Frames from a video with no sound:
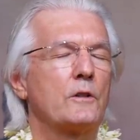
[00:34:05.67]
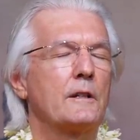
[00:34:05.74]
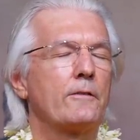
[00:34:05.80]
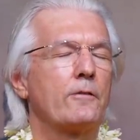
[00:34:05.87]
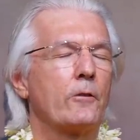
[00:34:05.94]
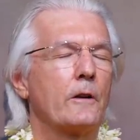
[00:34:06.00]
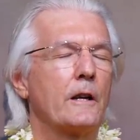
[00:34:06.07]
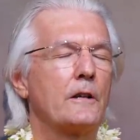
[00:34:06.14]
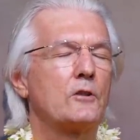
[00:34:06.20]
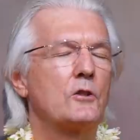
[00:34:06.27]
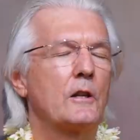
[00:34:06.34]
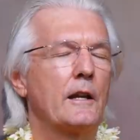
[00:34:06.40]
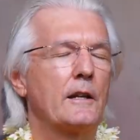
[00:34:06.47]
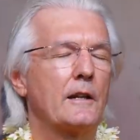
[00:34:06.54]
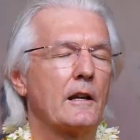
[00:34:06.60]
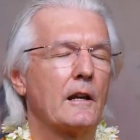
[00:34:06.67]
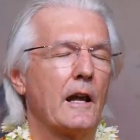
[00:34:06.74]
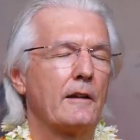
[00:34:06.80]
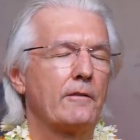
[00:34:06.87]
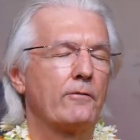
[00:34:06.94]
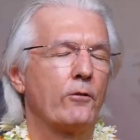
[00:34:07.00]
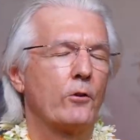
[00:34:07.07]
differentiated
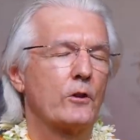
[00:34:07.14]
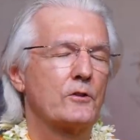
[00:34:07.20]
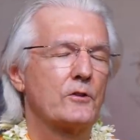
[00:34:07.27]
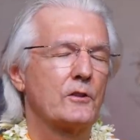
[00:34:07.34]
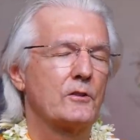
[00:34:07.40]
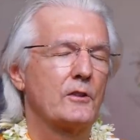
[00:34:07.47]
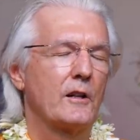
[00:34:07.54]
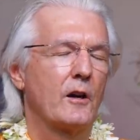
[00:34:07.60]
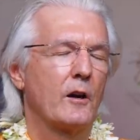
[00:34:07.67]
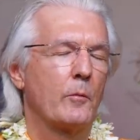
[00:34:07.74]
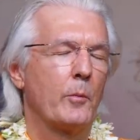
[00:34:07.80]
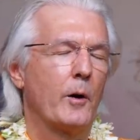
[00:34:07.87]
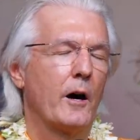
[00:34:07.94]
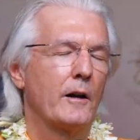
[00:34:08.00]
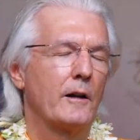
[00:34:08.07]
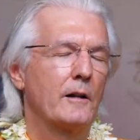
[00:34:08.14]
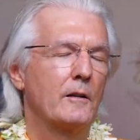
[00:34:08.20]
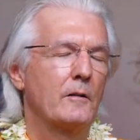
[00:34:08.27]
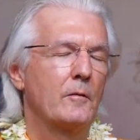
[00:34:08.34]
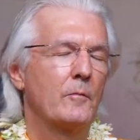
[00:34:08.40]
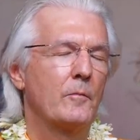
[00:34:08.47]
life forces in our body.